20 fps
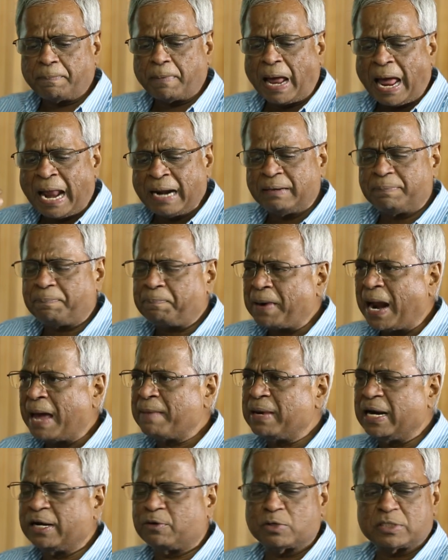and
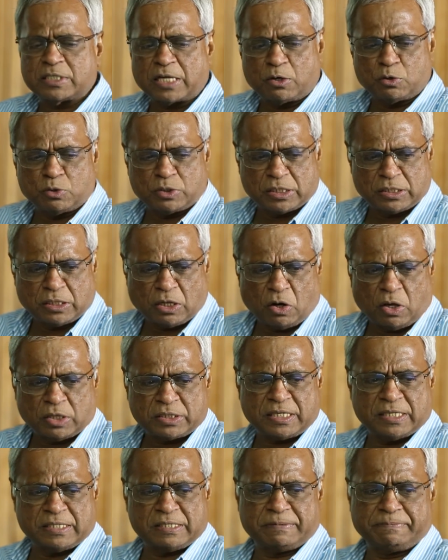primarily it was reducing the
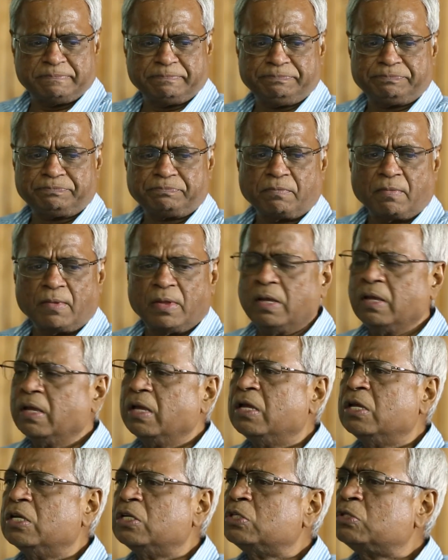losses.
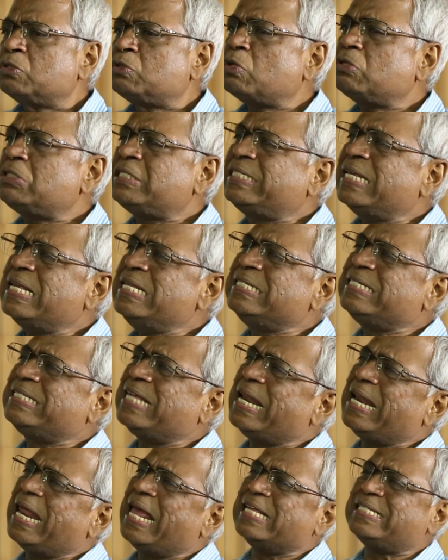So, since
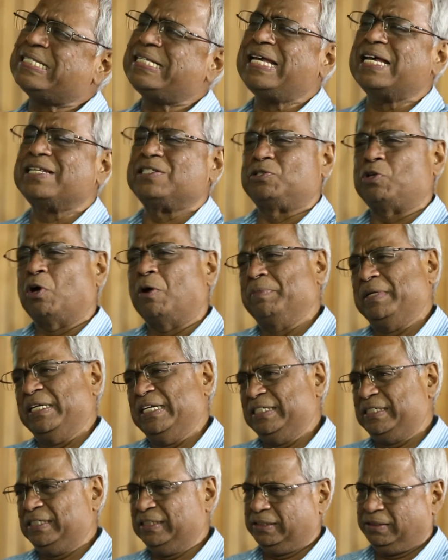then AC has
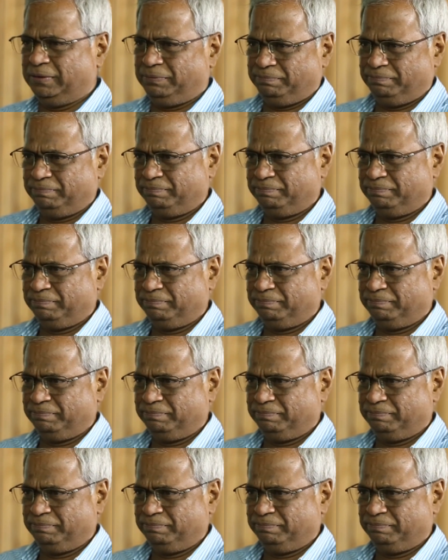dominated.